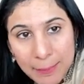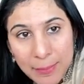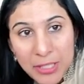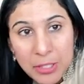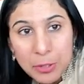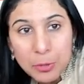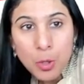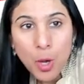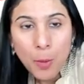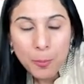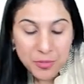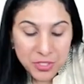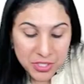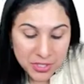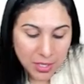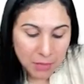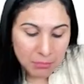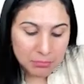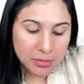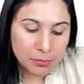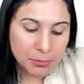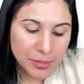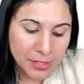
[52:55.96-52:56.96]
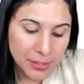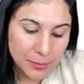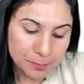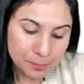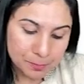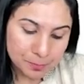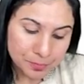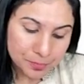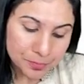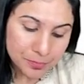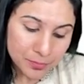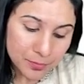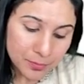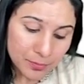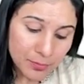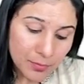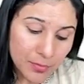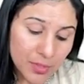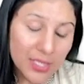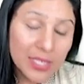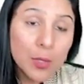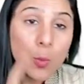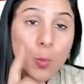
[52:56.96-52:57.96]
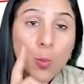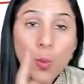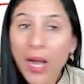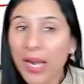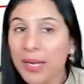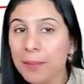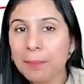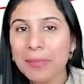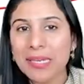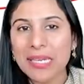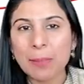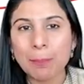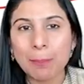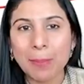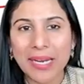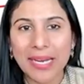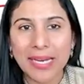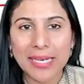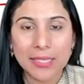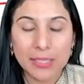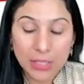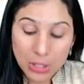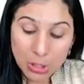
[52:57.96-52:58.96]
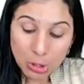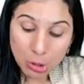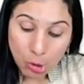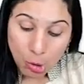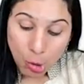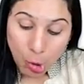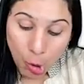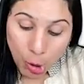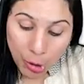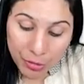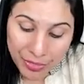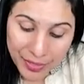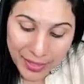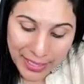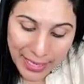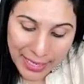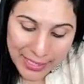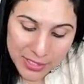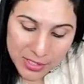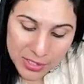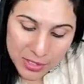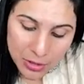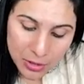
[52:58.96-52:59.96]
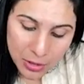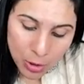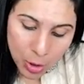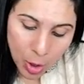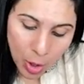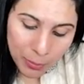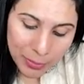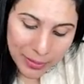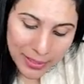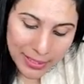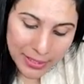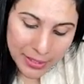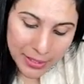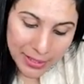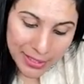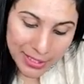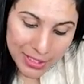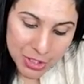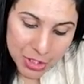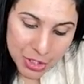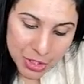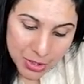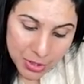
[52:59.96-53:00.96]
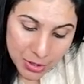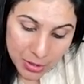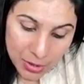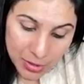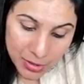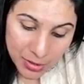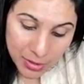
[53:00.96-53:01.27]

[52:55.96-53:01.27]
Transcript: Coming to option number B. One mini plate on the external oblique ridge